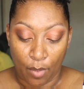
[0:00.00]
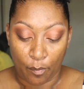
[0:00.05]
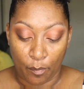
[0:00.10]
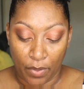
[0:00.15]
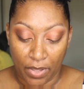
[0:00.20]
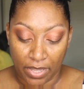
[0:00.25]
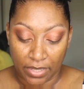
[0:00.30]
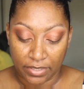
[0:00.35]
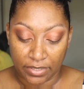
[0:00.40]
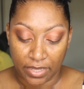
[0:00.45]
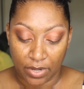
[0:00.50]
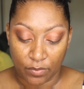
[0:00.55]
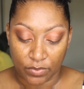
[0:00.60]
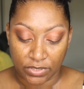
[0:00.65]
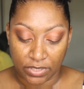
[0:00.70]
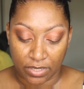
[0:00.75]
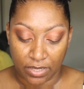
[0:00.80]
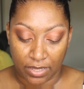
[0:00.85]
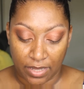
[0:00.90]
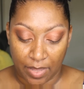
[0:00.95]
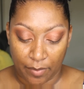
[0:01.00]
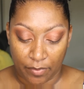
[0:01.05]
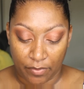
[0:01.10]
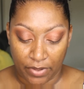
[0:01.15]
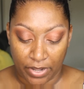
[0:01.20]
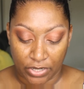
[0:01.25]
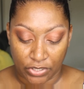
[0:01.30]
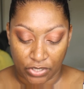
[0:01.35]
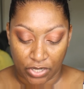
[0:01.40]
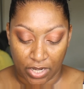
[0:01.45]
but there was a
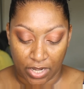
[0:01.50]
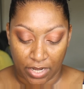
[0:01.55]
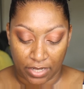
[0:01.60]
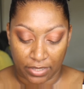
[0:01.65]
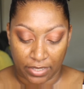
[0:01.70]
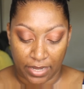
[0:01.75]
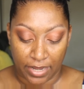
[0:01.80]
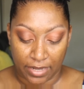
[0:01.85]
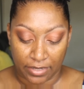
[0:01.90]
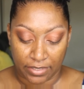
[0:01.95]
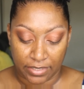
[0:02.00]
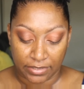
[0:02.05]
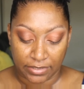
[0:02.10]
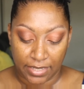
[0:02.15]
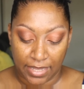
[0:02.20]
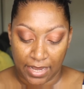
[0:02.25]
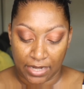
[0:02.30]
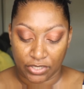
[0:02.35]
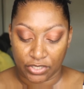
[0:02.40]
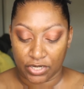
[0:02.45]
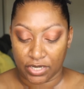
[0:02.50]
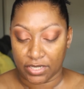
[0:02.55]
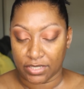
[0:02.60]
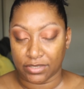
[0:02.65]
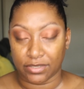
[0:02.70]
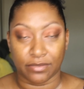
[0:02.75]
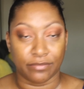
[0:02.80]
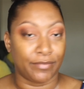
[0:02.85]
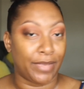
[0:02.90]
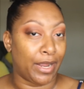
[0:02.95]
collaboration and they had these
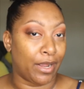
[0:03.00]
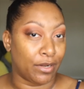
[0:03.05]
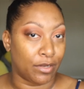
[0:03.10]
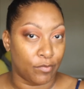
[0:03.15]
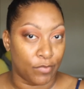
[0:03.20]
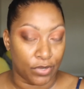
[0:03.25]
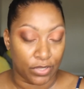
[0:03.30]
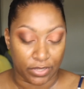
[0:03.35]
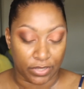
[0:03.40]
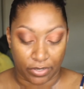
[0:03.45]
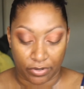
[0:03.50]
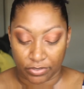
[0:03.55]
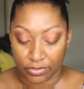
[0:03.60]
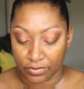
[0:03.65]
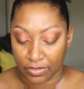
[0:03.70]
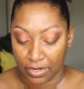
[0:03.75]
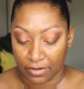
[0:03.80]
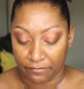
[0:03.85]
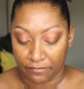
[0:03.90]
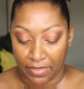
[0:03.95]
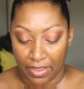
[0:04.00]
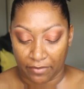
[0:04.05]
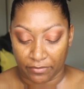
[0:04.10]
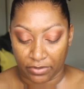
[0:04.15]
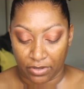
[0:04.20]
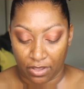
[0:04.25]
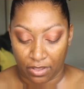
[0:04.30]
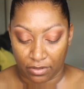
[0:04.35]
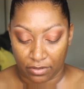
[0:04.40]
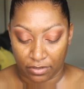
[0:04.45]
lashes. I got them on clearance for like
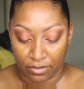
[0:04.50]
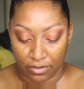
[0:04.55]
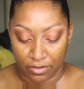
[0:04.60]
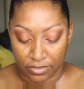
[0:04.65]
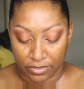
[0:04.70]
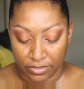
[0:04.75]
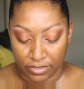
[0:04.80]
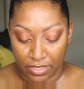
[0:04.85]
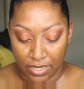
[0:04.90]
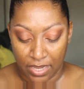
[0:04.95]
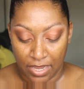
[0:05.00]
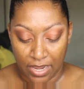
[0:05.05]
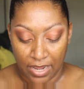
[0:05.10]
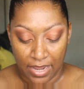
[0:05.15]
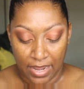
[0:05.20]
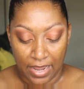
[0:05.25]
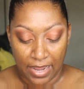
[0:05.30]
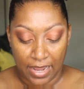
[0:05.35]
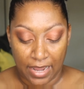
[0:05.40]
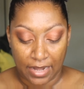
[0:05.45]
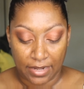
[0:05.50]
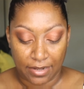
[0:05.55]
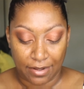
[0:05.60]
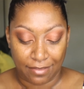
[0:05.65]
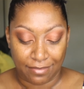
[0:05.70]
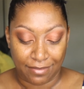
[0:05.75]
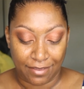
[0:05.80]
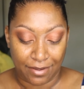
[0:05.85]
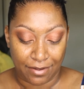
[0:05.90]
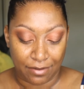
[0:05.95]
$5, and
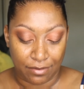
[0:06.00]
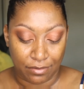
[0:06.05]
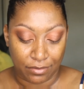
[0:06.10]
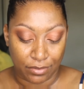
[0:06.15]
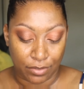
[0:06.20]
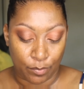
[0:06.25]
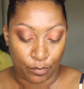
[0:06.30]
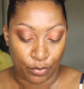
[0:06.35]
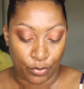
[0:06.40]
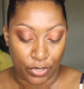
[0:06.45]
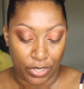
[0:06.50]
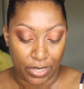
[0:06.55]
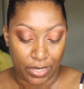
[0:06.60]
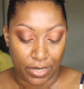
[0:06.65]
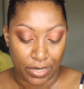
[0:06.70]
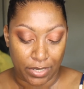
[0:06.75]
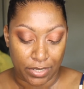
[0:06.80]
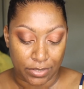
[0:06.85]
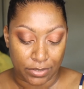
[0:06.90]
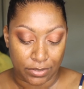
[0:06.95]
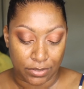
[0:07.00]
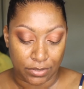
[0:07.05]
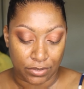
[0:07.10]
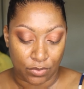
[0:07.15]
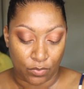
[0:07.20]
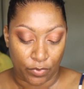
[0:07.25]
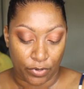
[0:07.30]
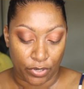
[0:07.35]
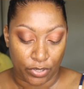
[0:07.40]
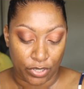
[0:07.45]
they look pretty nice. So
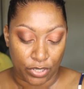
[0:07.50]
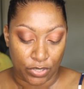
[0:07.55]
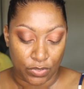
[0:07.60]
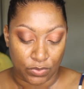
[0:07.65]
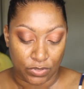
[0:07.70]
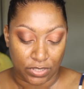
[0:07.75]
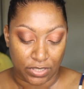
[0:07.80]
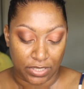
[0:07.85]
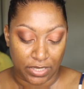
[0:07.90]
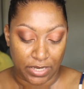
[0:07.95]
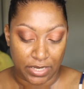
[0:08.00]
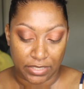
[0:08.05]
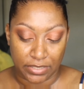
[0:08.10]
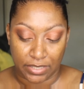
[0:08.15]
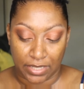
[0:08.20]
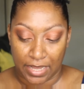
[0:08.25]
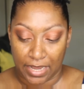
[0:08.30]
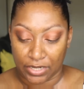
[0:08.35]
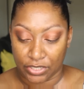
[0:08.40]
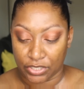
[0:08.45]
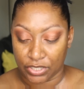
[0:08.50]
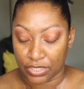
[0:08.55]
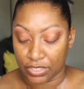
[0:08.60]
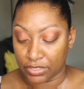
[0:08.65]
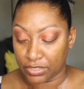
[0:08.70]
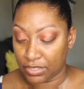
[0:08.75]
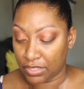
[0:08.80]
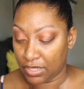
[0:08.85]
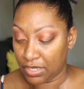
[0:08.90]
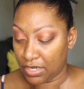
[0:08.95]
we're gonna use these
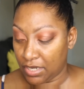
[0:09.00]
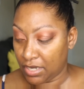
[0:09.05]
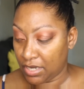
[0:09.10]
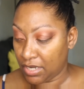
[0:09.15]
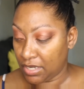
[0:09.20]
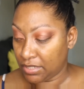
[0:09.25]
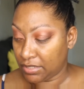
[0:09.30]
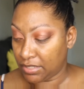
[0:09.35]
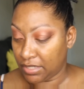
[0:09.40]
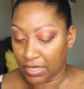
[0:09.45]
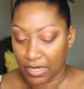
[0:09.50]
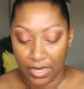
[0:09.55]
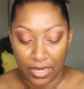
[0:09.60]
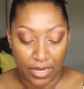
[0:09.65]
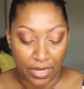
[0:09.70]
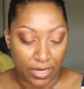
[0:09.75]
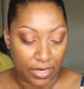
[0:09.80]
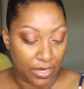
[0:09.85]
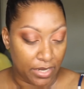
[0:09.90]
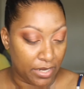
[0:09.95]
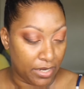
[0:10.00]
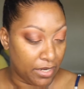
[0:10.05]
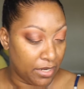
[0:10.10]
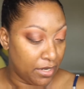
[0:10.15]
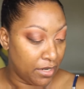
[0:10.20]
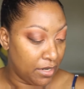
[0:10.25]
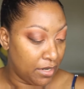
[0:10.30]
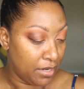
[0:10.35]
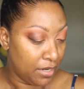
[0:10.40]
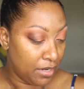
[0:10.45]
lashes today.
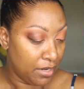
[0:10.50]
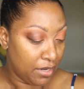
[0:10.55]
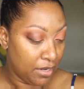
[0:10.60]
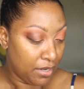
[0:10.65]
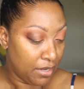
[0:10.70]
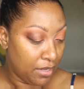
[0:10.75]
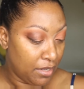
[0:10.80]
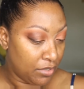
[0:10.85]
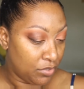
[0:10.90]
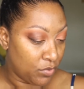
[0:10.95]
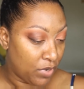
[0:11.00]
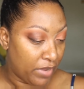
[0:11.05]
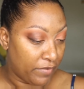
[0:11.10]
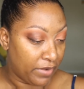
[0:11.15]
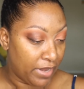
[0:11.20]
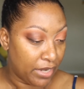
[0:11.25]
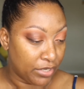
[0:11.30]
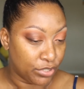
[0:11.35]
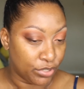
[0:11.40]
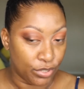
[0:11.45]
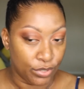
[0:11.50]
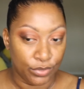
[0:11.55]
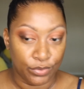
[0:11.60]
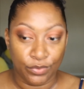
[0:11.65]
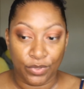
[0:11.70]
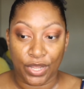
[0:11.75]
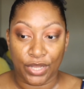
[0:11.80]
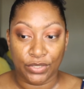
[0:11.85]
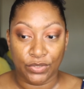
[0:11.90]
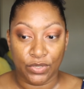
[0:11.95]
Do I have lash glue?
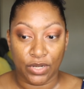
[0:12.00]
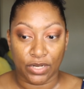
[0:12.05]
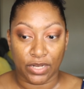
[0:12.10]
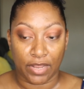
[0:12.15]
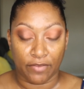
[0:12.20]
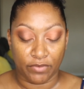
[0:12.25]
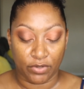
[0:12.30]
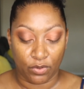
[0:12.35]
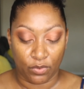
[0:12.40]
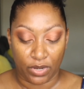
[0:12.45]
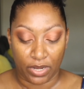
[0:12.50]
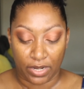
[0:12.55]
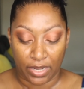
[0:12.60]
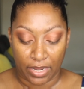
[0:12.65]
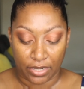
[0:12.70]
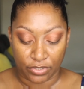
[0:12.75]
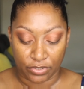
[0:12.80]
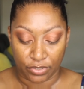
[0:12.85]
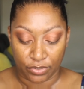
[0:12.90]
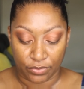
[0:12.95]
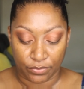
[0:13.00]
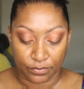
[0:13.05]
I do not. I have to go get lash glue.